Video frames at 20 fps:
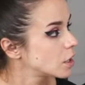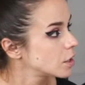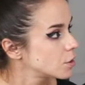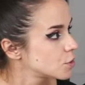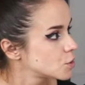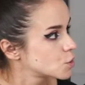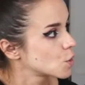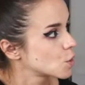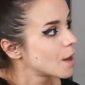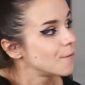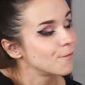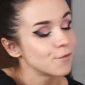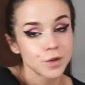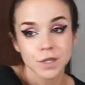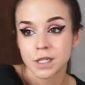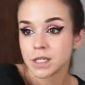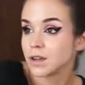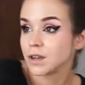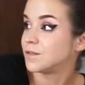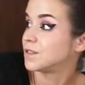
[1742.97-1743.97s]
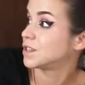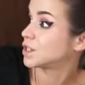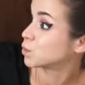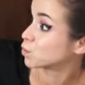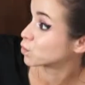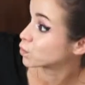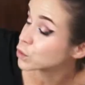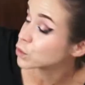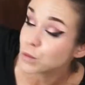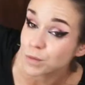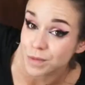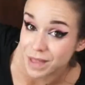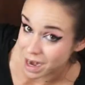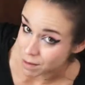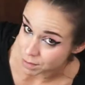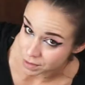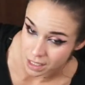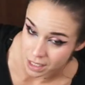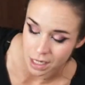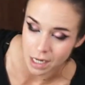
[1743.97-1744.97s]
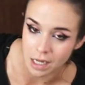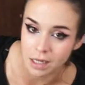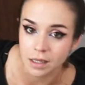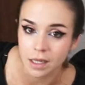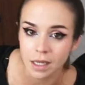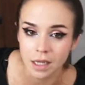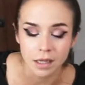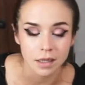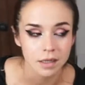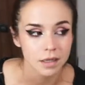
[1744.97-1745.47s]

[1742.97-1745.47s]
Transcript: the circumference of this room that I'm sitting in. Like